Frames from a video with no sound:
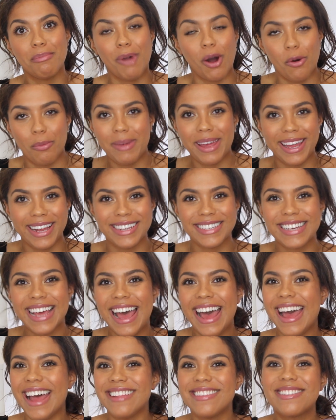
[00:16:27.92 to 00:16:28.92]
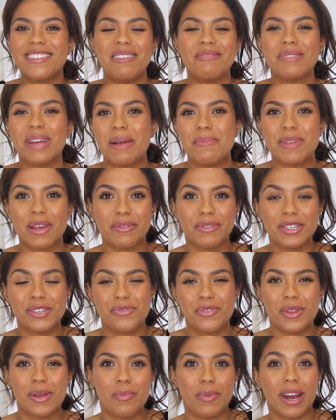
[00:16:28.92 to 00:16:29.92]
moment. and sometimes I
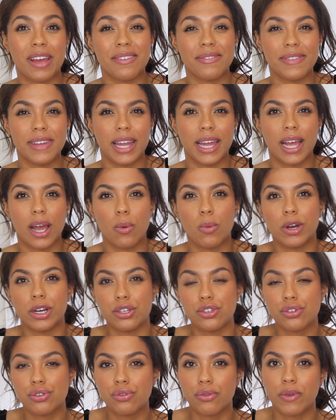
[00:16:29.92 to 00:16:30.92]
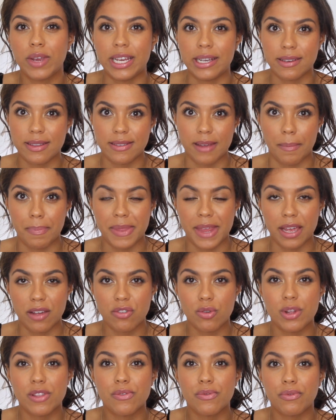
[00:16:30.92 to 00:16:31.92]
reach for them when I feel like I want to treat something.
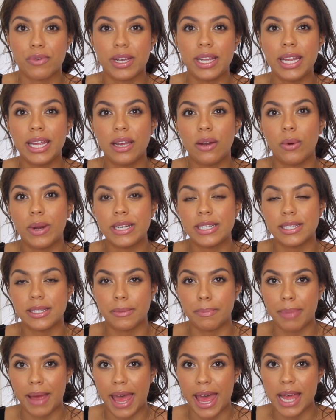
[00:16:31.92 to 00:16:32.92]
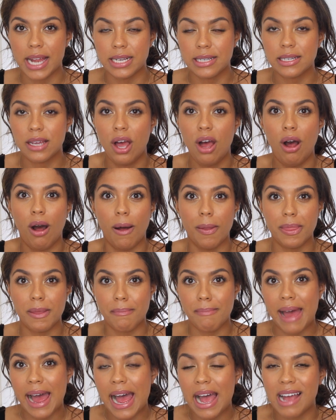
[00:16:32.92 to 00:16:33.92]
So it's really going to depend on the
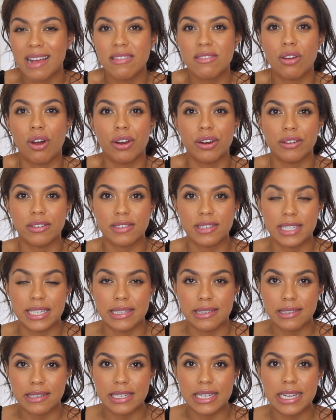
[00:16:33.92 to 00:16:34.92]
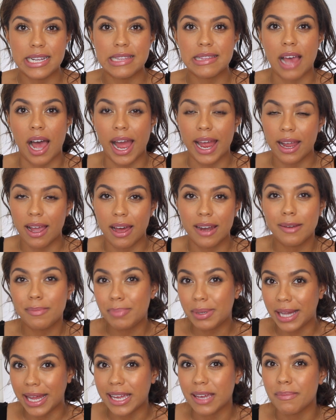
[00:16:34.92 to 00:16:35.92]
mask, on your skin's needs. I kind
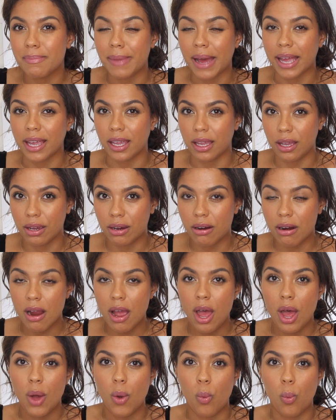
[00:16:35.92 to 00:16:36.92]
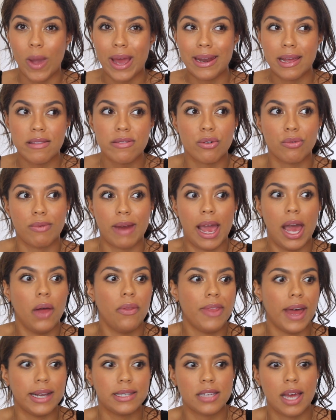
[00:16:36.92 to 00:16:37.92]
of play it by ear. When it's
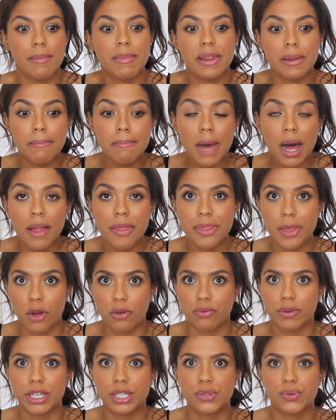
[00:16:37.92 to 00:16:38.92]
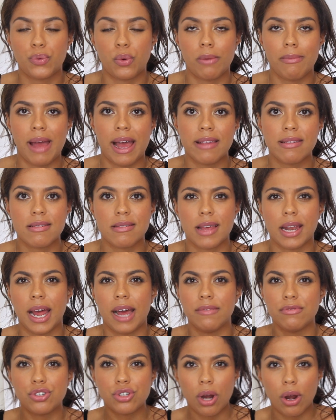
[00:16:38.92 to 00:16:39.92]
around that time of the month, I'll reach for masks that
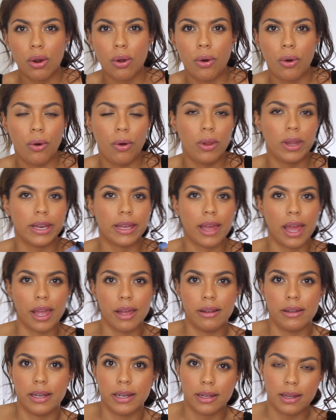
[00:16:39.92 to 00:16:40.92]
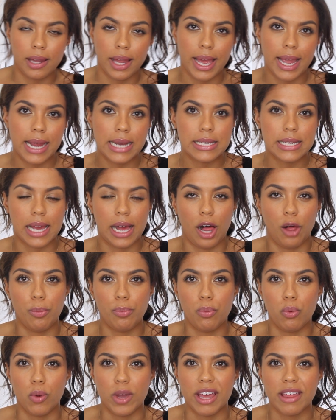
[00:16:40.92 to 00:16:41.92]
have charcoal and kaolin clay to
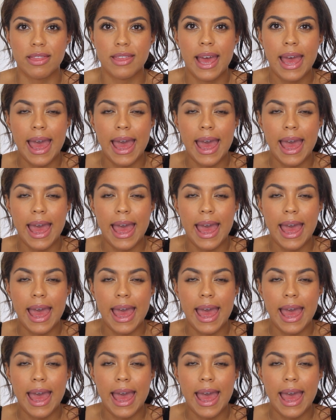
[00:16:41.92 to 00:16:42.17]
help with